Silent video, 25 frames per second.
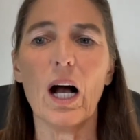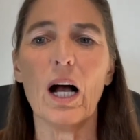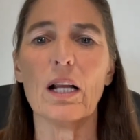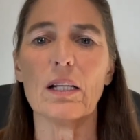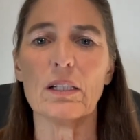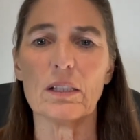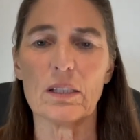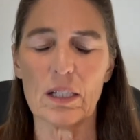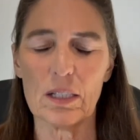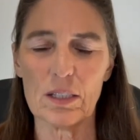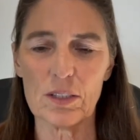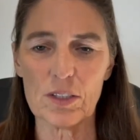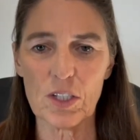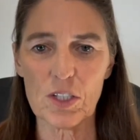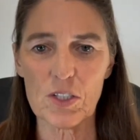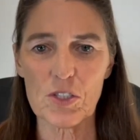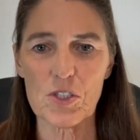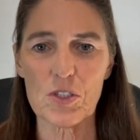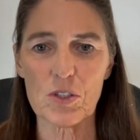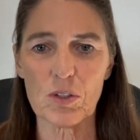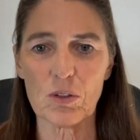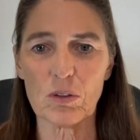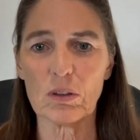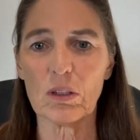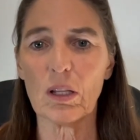
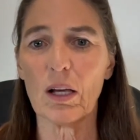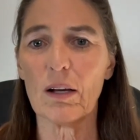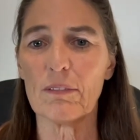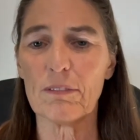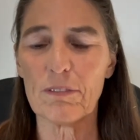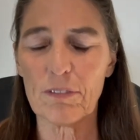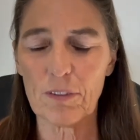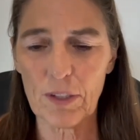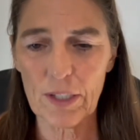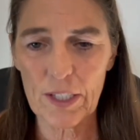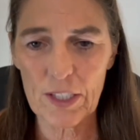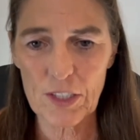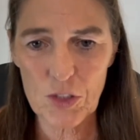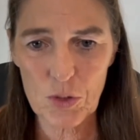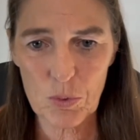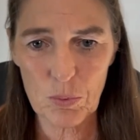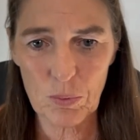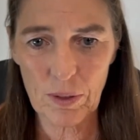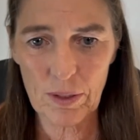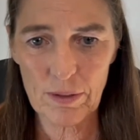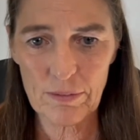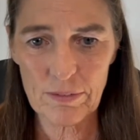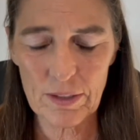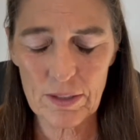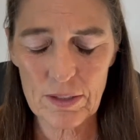unconditional love for each
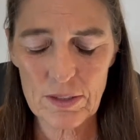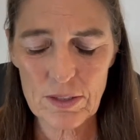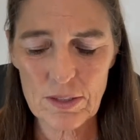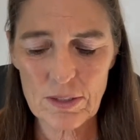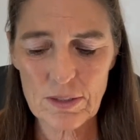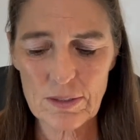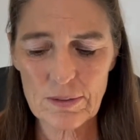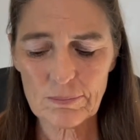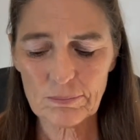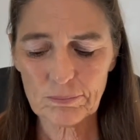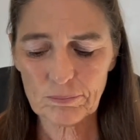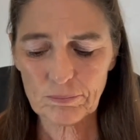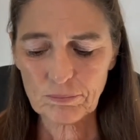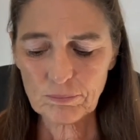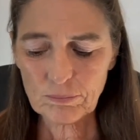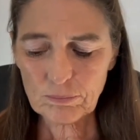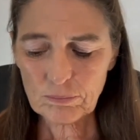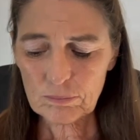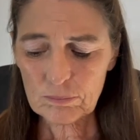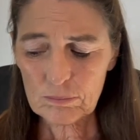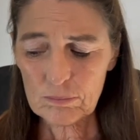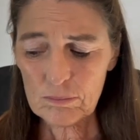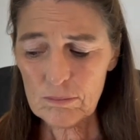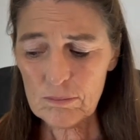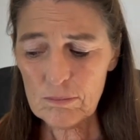one of us.
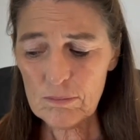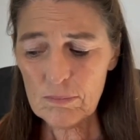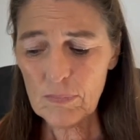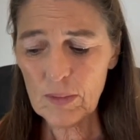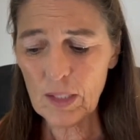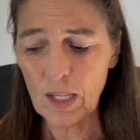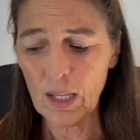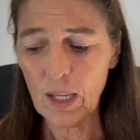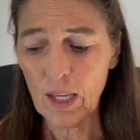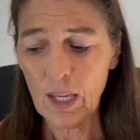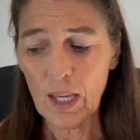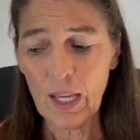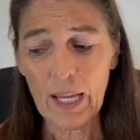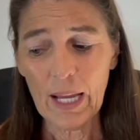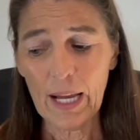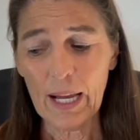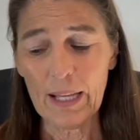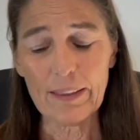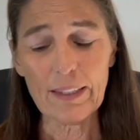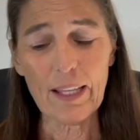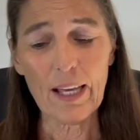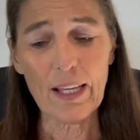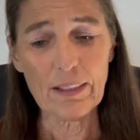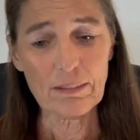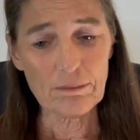
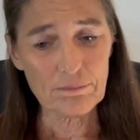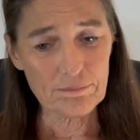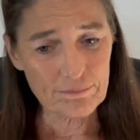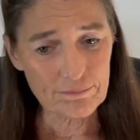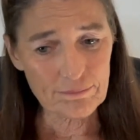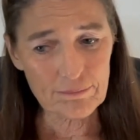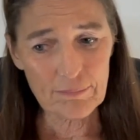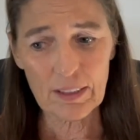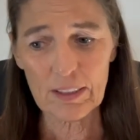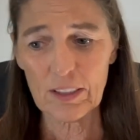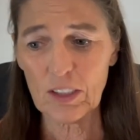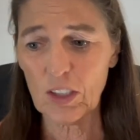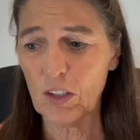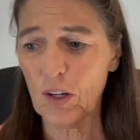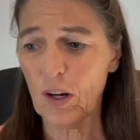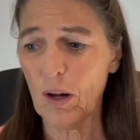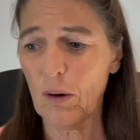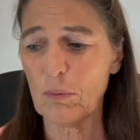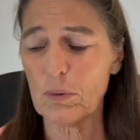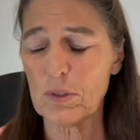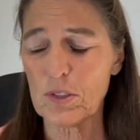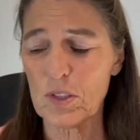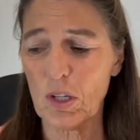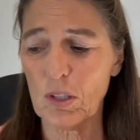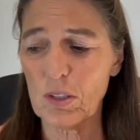And then, you know, I
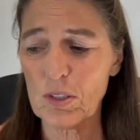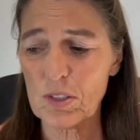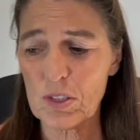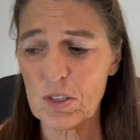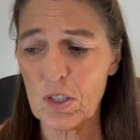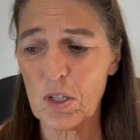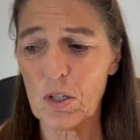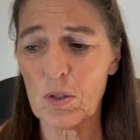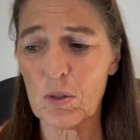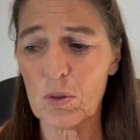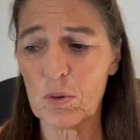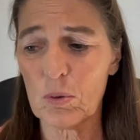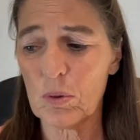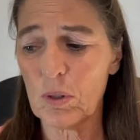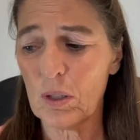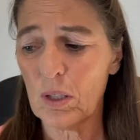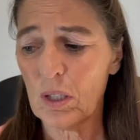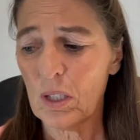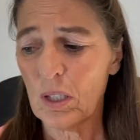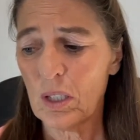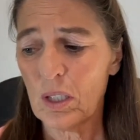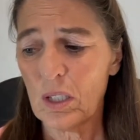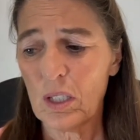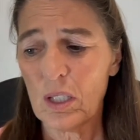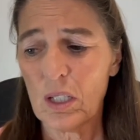was also
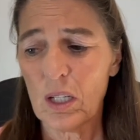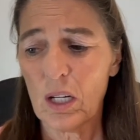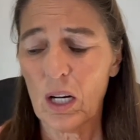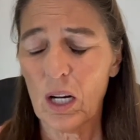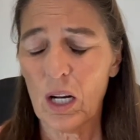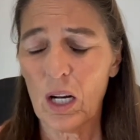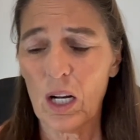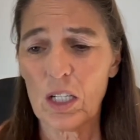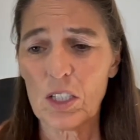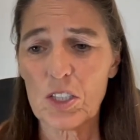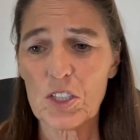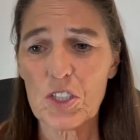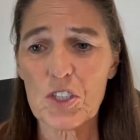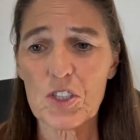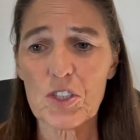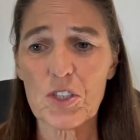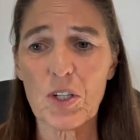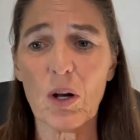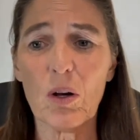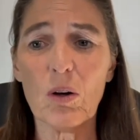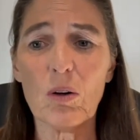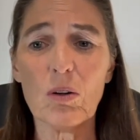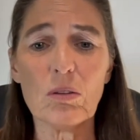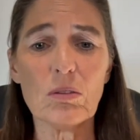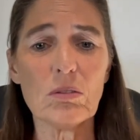uh,
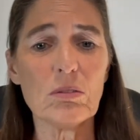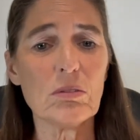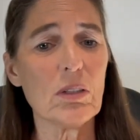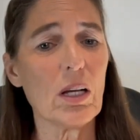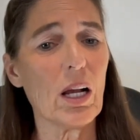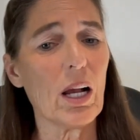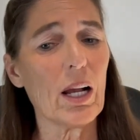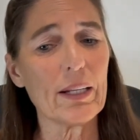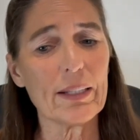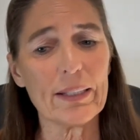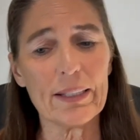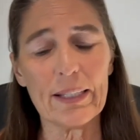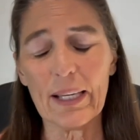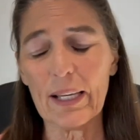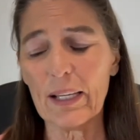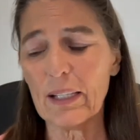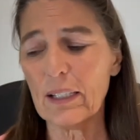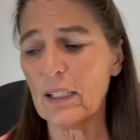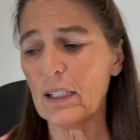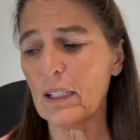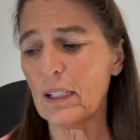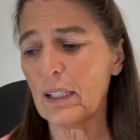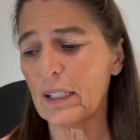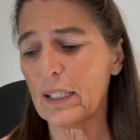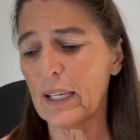shown again
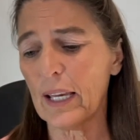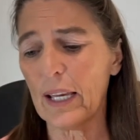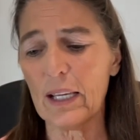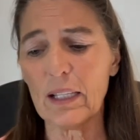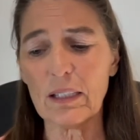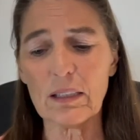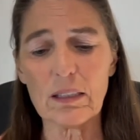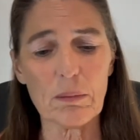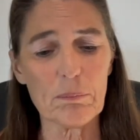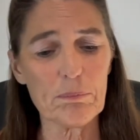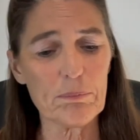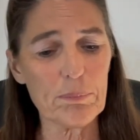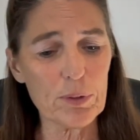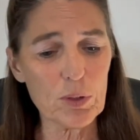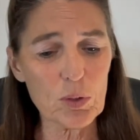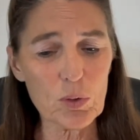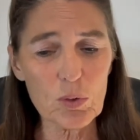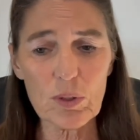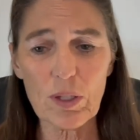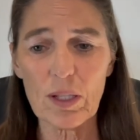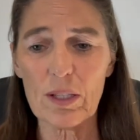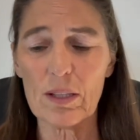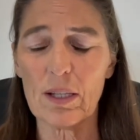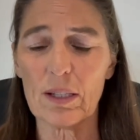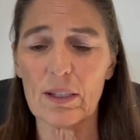and again the
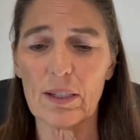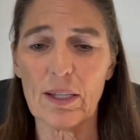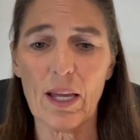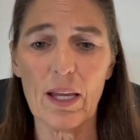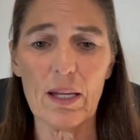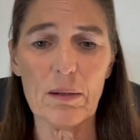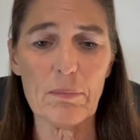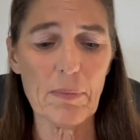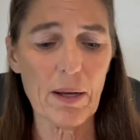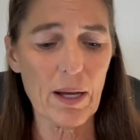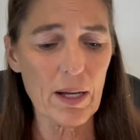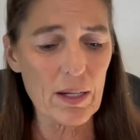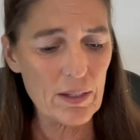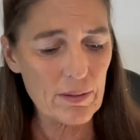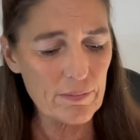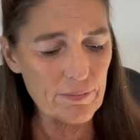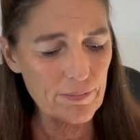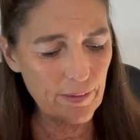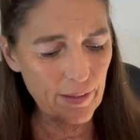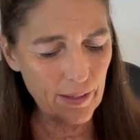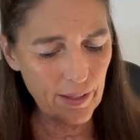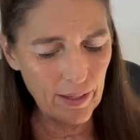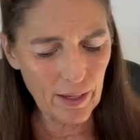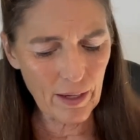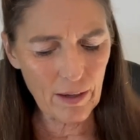beauty that came out of
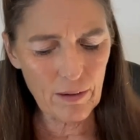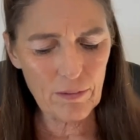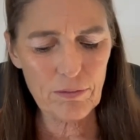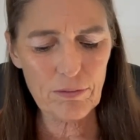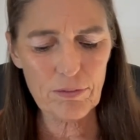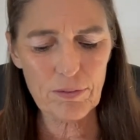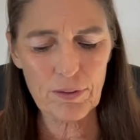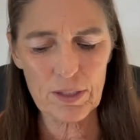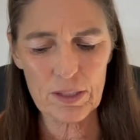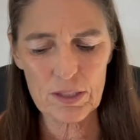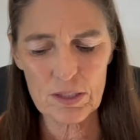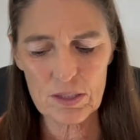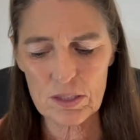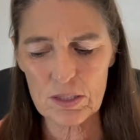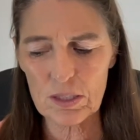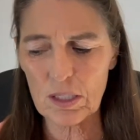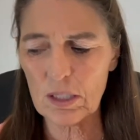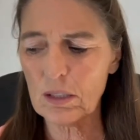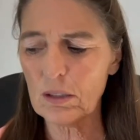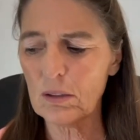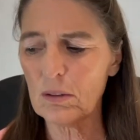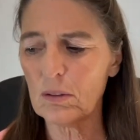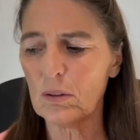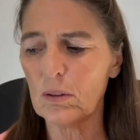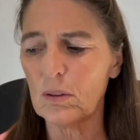every
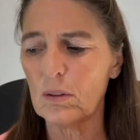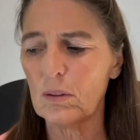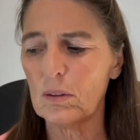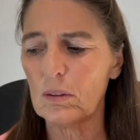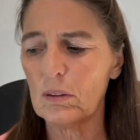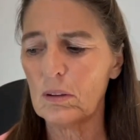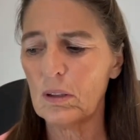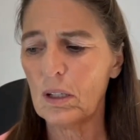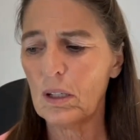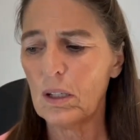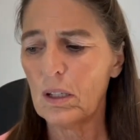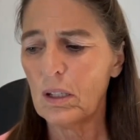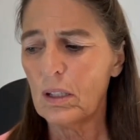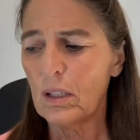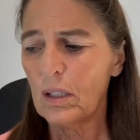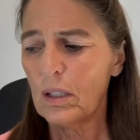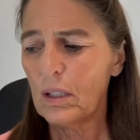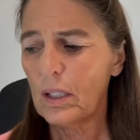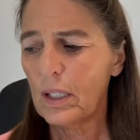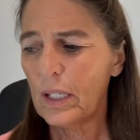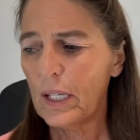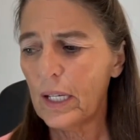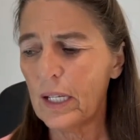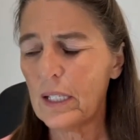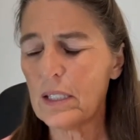single
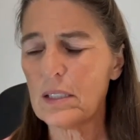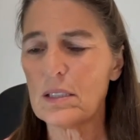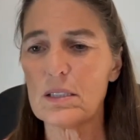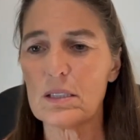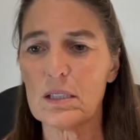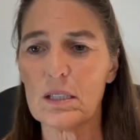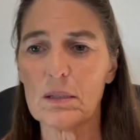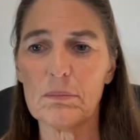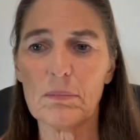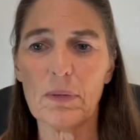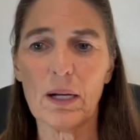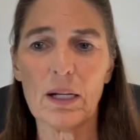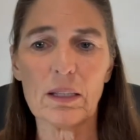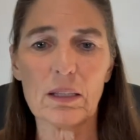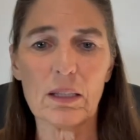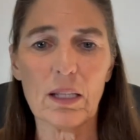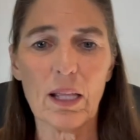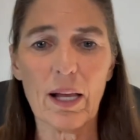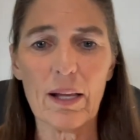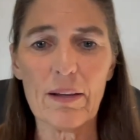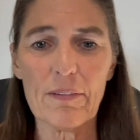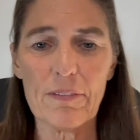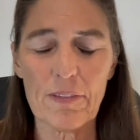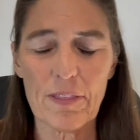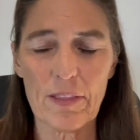incident in my
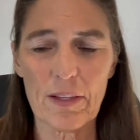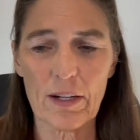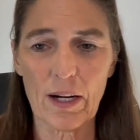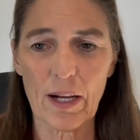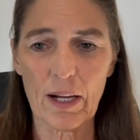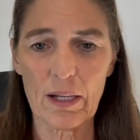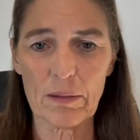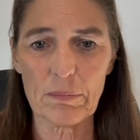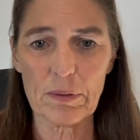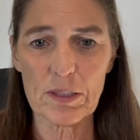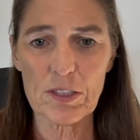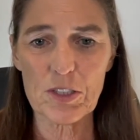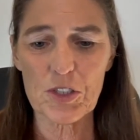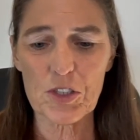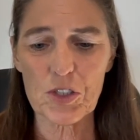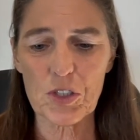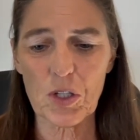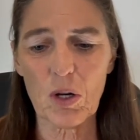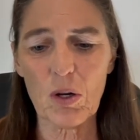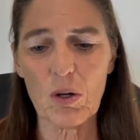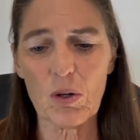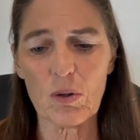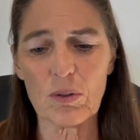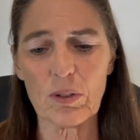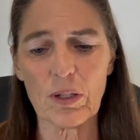life that I'd been
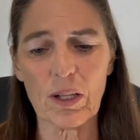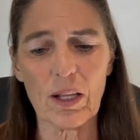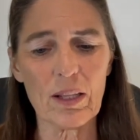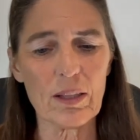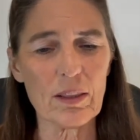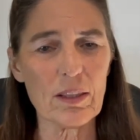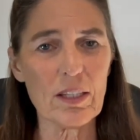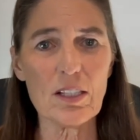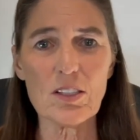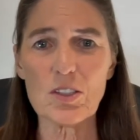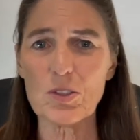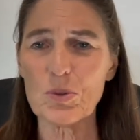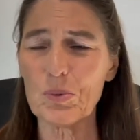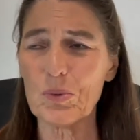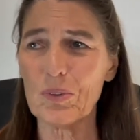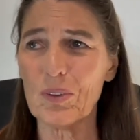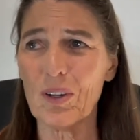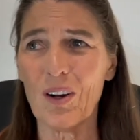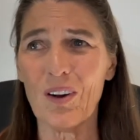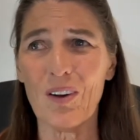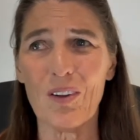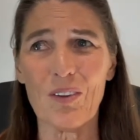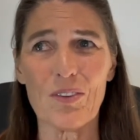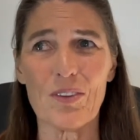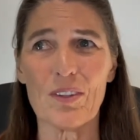shown. And these were
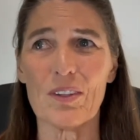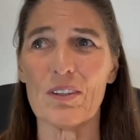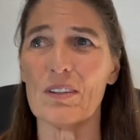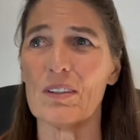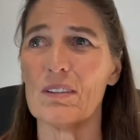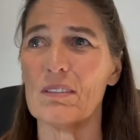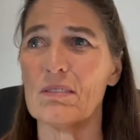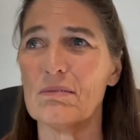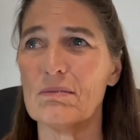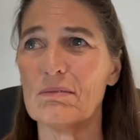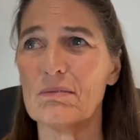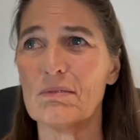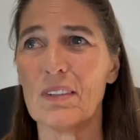all the,